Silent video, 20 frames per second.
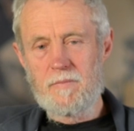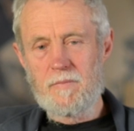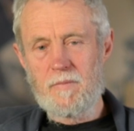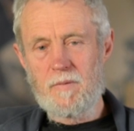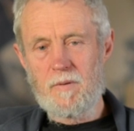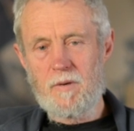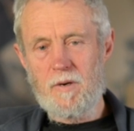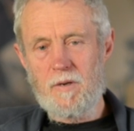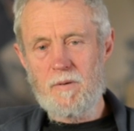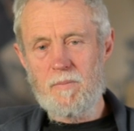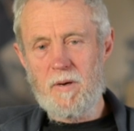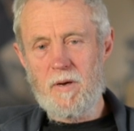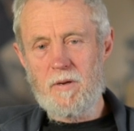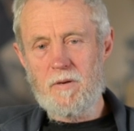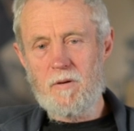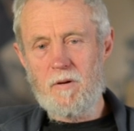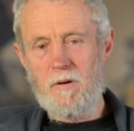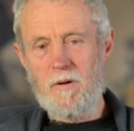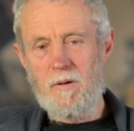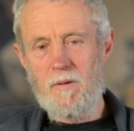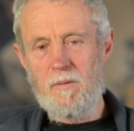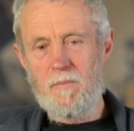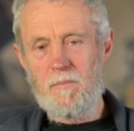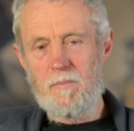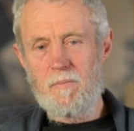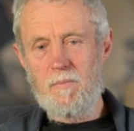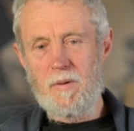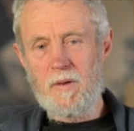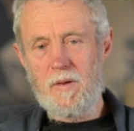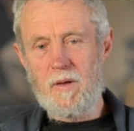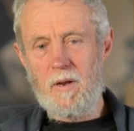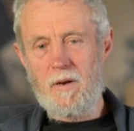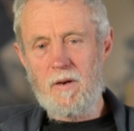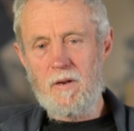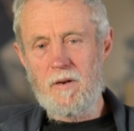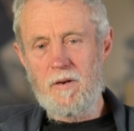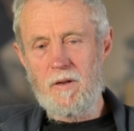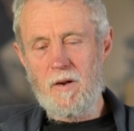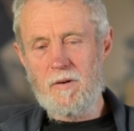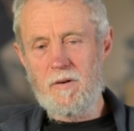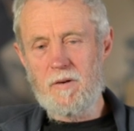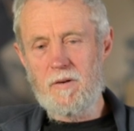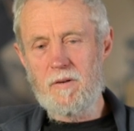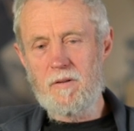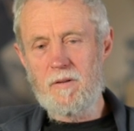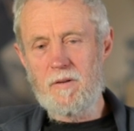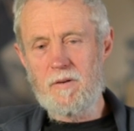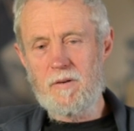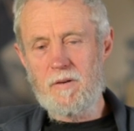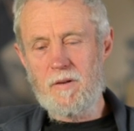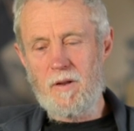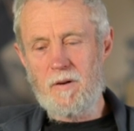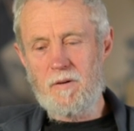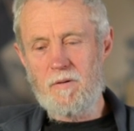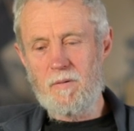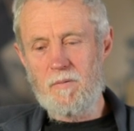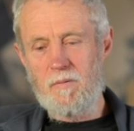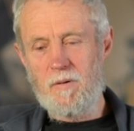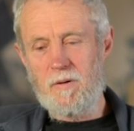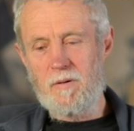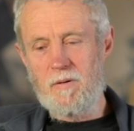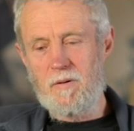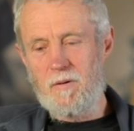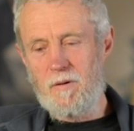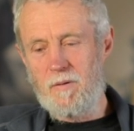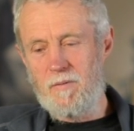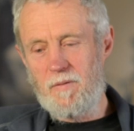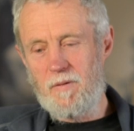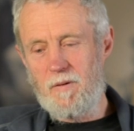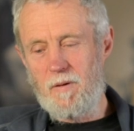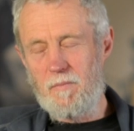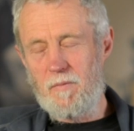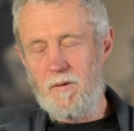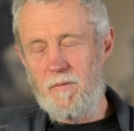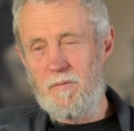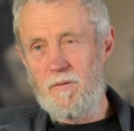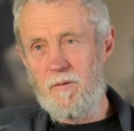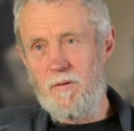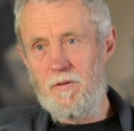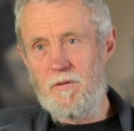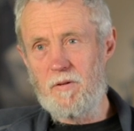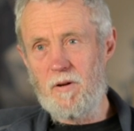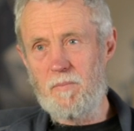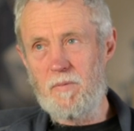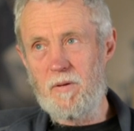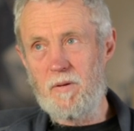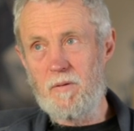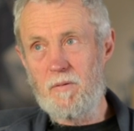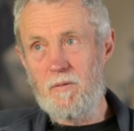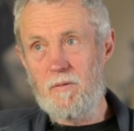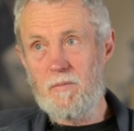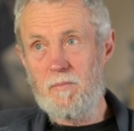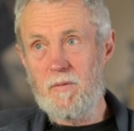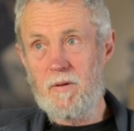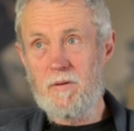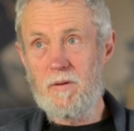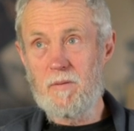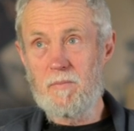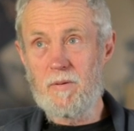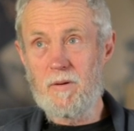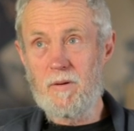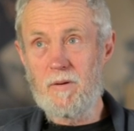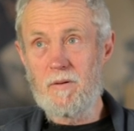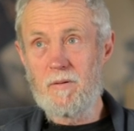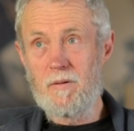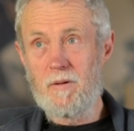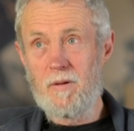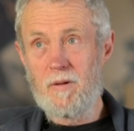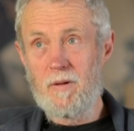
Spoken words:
Well, I suppose I began connected to this country when I got my first job here, which must have been